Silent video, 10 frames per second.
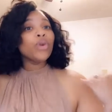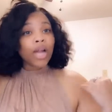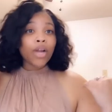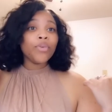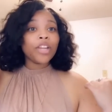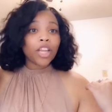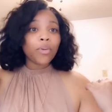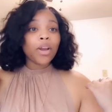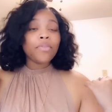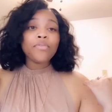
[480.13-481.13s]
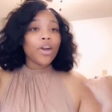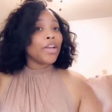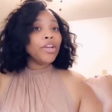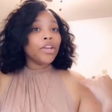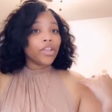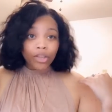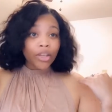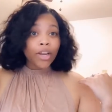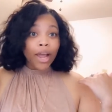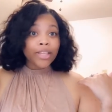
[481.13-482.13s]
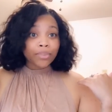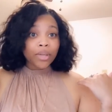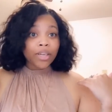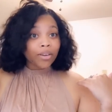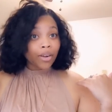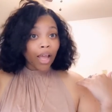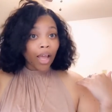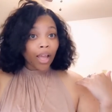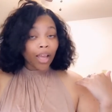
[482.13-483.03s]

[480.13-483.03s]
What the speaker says: not going anywhere for a good ass minute, okay?